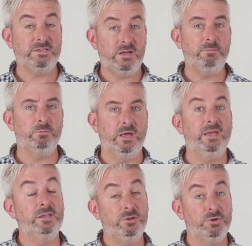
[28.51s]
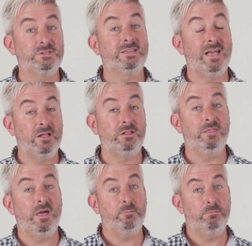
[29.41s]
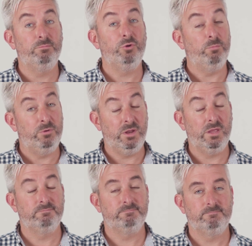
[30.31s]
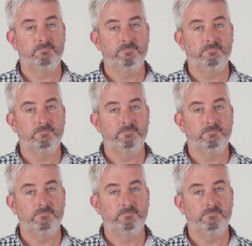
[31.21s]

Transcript: timeline in order to calculate that properly.